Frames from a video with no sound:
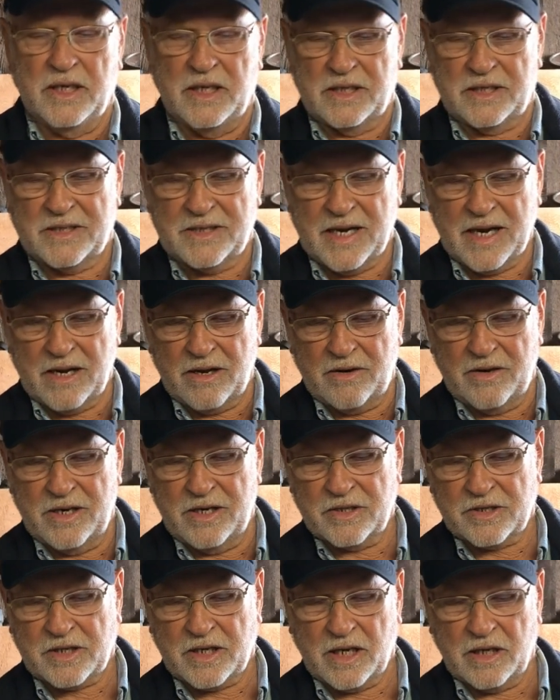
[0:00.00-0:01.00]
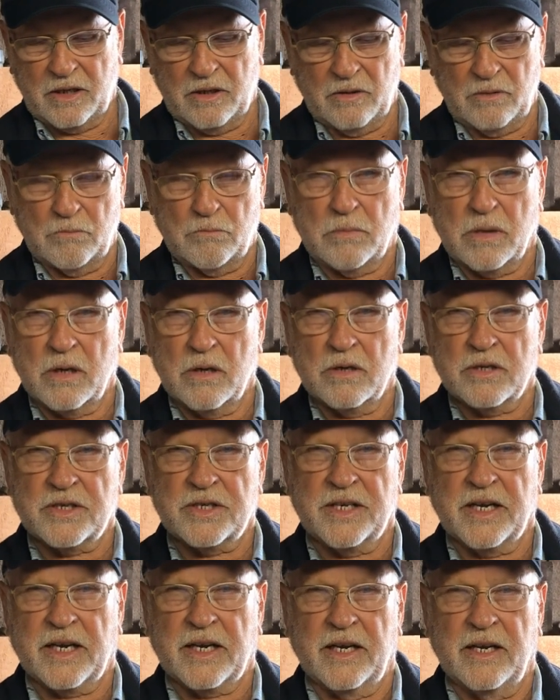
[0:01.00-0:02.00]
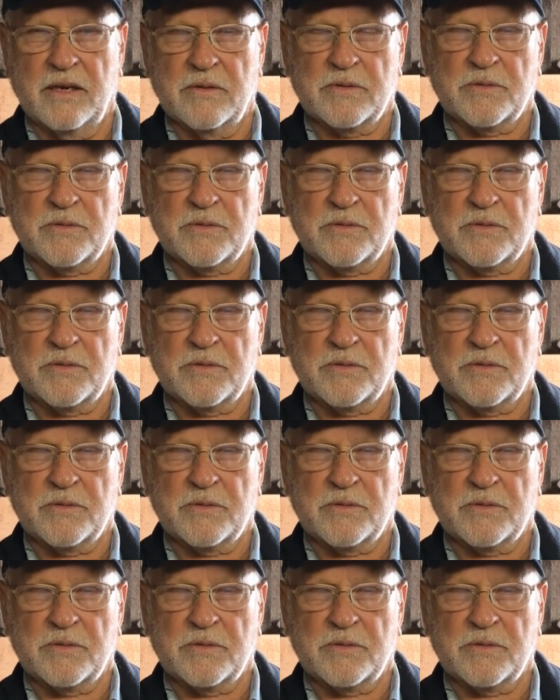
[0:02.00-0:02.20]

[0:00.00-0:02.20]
It's down here. It's got a little burr sticking up.